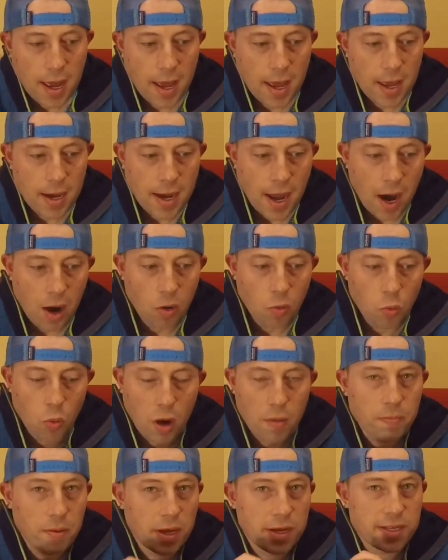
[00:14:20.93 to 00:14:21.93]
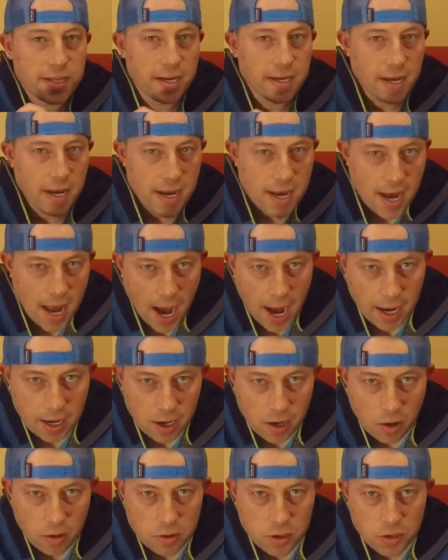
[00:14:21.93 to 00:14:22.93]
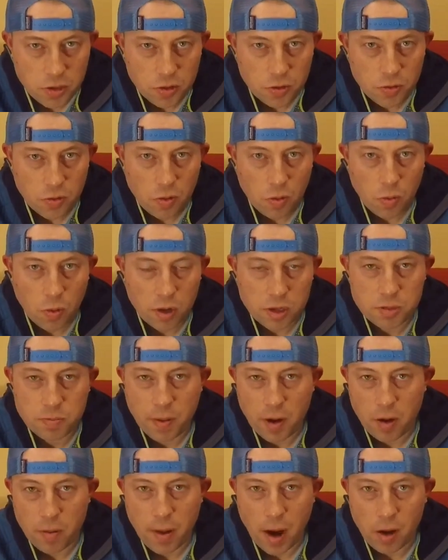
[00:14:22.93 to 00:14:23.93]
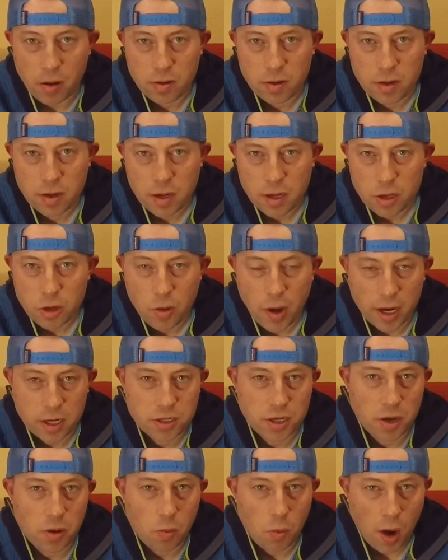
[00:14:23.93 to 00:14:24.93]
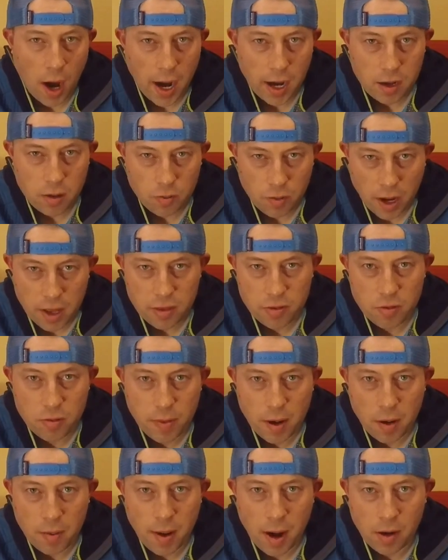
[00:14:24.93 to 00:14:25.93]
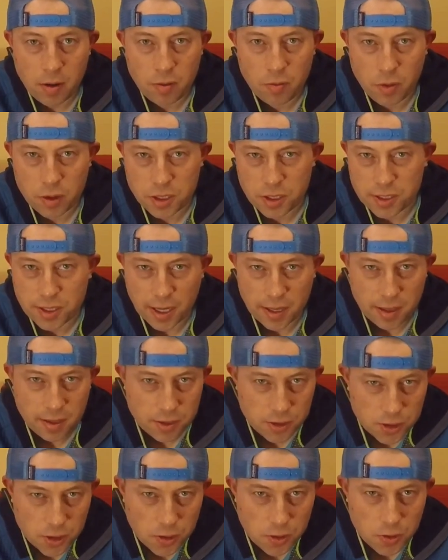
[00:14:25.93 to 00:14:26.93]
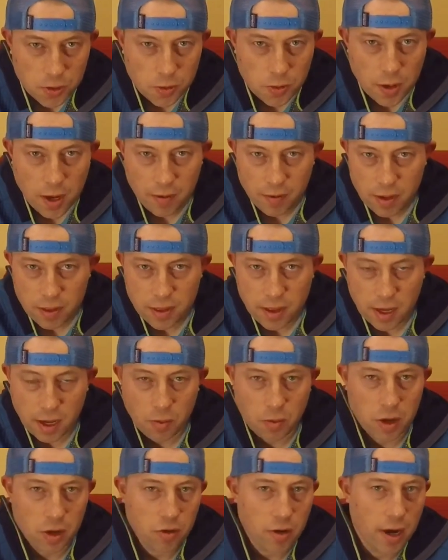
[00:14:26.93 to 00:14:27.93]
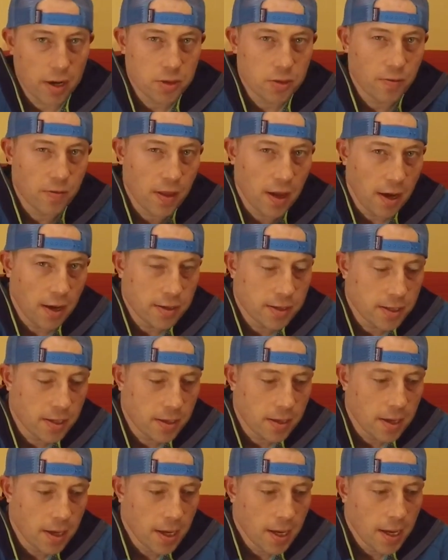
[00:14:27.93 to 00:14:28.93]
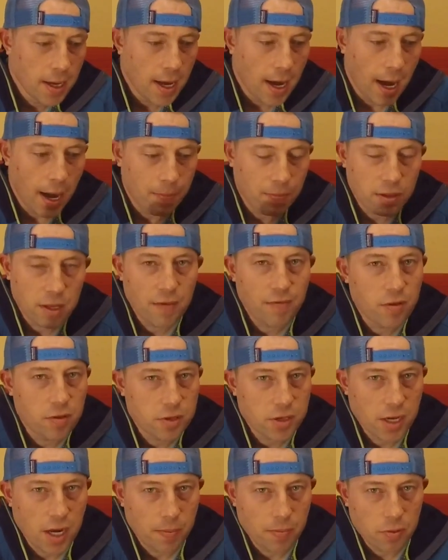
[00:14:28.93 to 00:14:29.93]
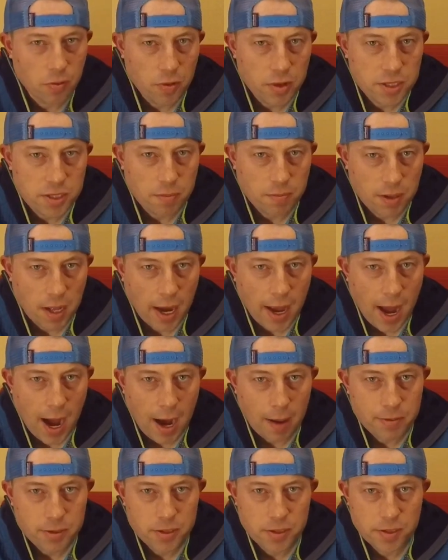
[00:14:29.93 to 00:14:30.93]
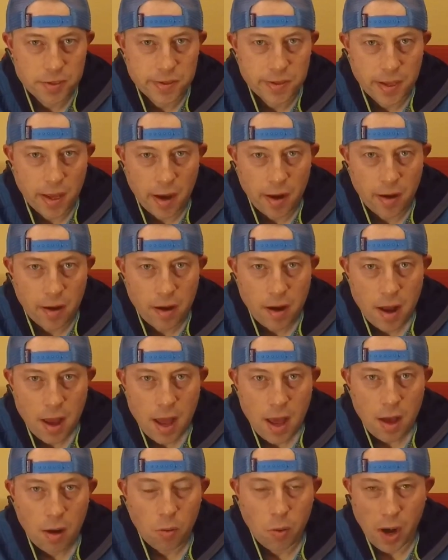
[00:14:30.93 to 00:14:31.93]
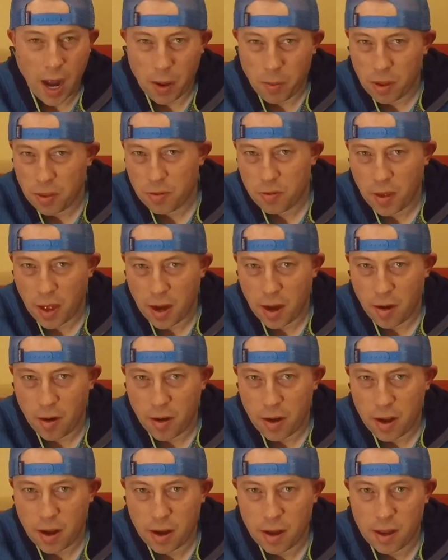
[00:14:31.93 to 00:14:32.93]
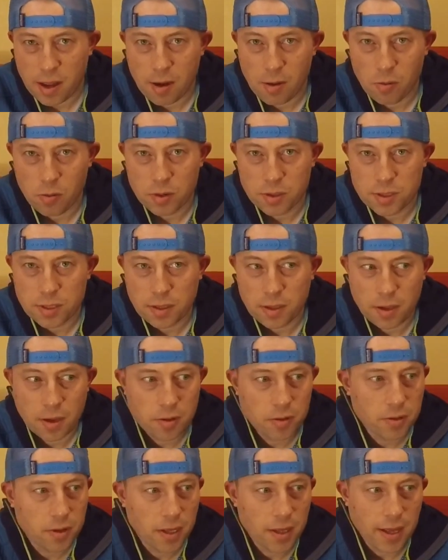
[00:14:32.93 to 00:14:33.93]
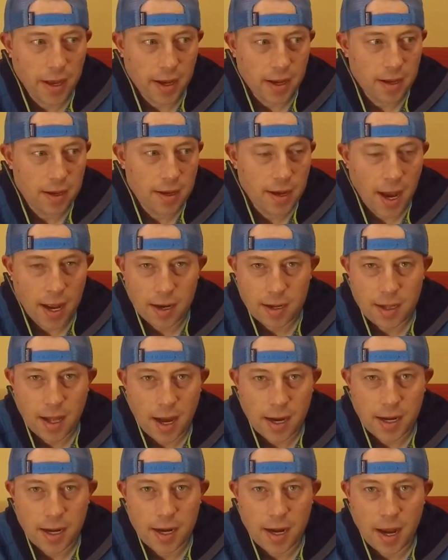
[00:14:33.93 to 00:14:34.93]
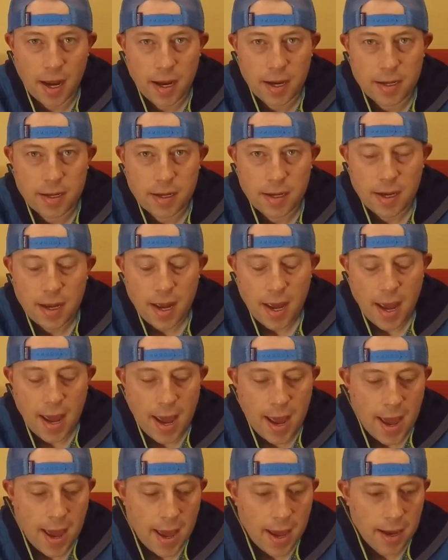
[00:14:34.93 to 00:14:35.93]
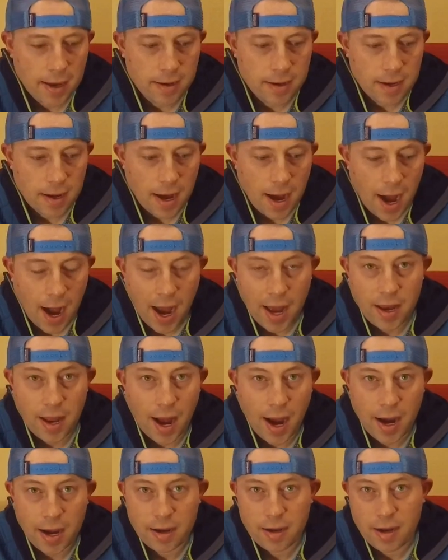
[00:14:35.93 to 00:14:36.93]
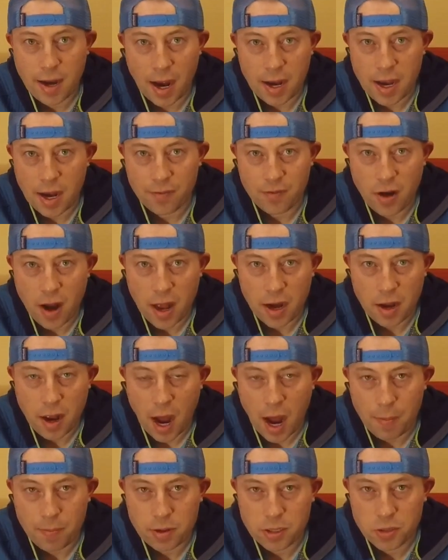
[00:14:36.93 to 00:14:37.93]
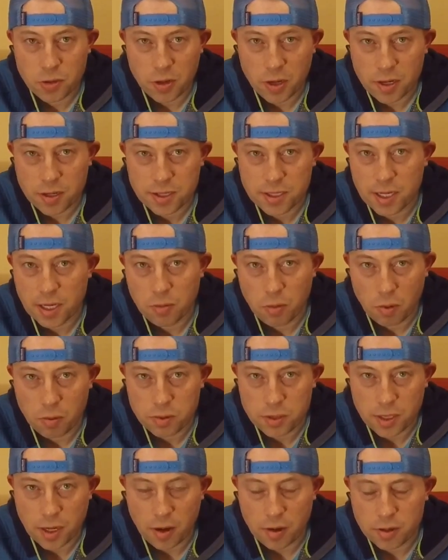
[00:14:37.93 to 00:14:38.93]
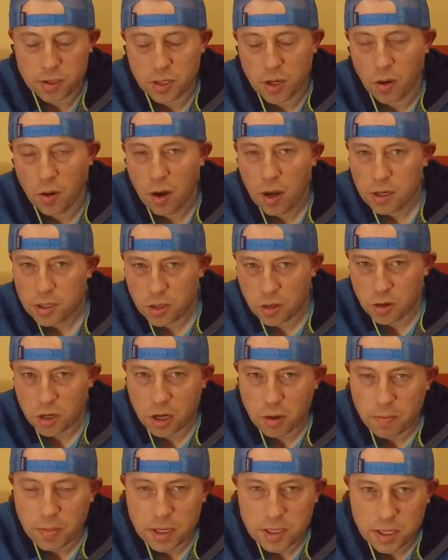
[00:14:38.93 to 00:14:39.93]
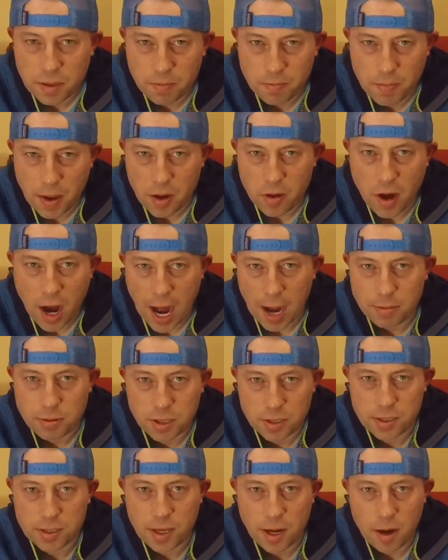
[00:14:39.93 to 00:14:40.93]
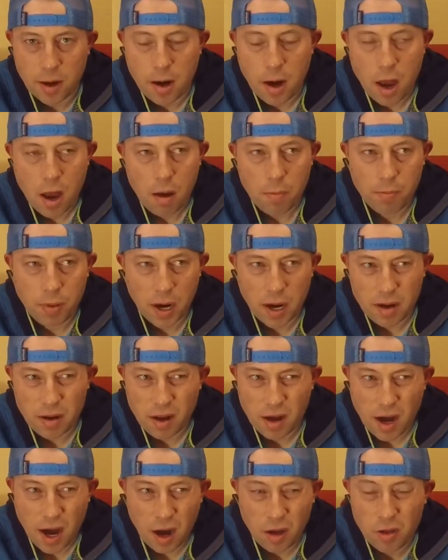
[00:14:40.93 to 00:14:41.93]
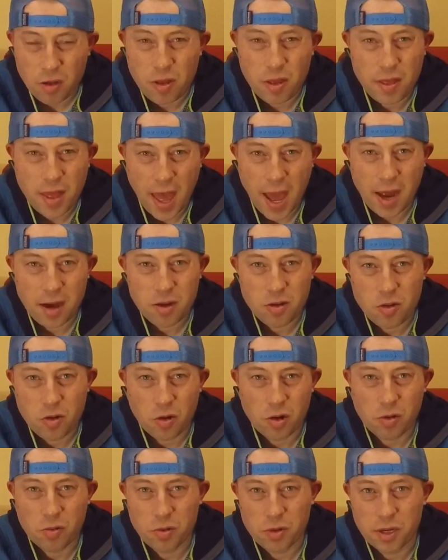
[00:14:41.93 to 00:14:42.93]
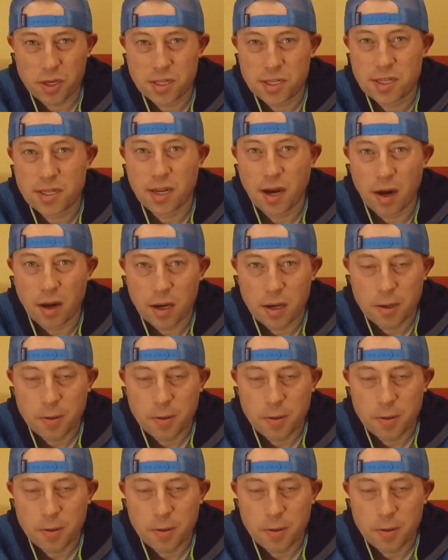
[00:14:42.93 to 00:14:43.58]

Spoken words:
Now, one place I did not go to was Bear Mountain. You actually walk right through Bear Mountain, which is like the zoo and everything, and when you cross over the Hudson, I believe there's a couple of resupply options there. When I went through that area, it was literally like 9 o'clock at night, and I never had an opportunity to see what was there. So there could be some better options there, but other than that, New York really stunk.